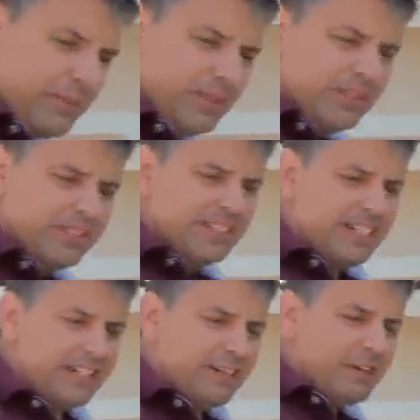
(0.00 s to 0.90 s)
was that
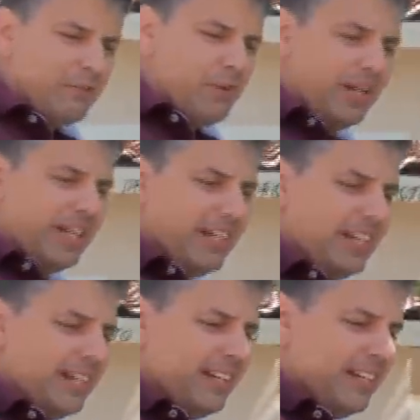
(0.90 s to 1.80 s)
I went
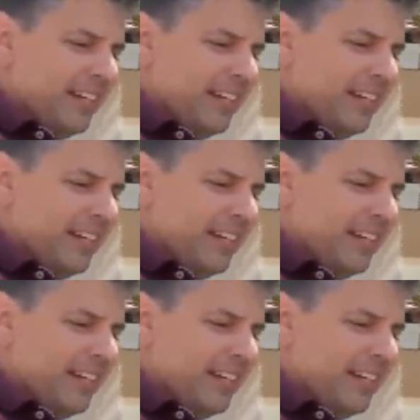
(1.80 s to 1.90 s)
ahead